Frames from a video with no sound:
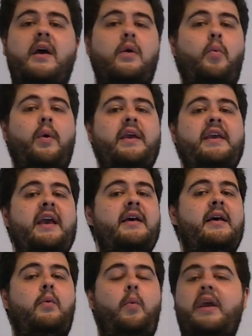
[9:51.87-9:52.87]
and when
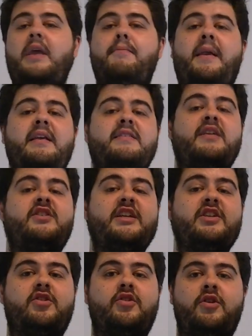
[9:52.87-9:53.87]
he makes a
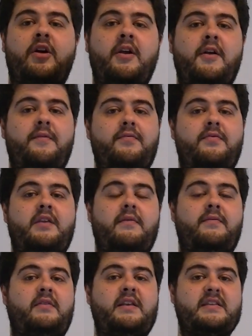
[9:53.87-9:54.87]
gesture,
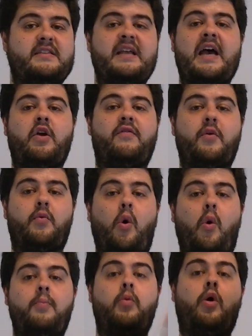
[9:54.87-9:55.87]
this side of the
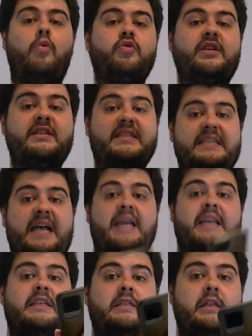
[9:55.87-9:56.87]
rope goes
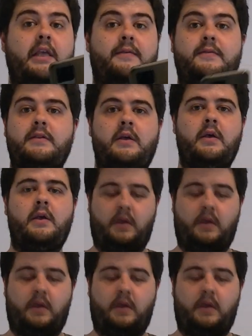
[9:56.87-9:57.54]
inside his sleeves.